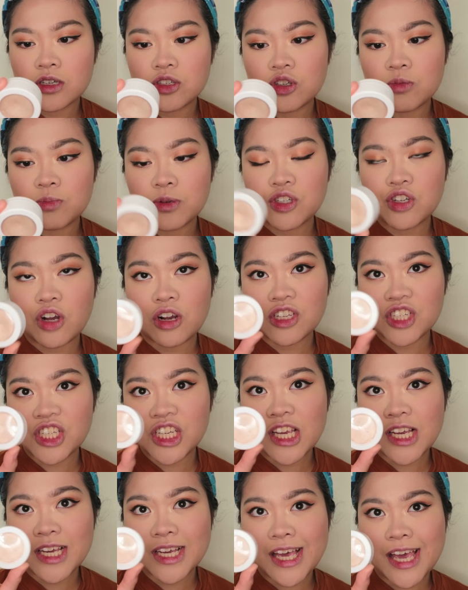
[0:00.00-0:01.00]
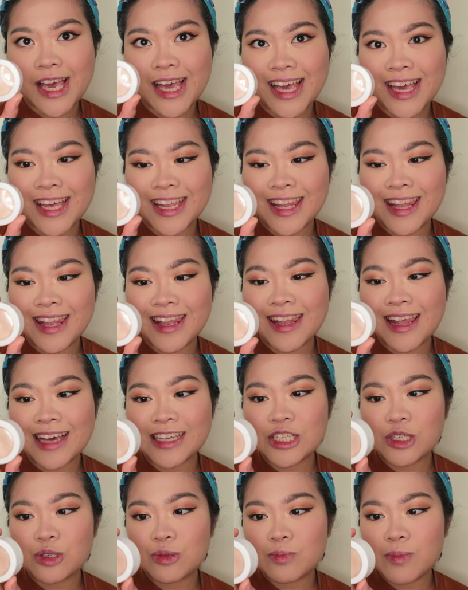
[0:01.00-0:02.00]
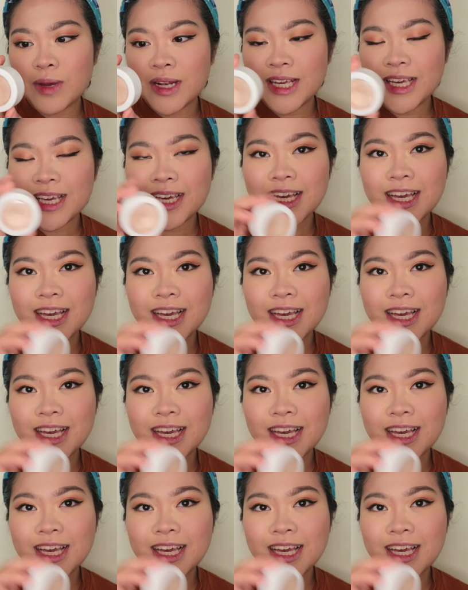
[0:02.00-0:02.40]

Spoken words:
Super Shock Cheek in Lunch Money.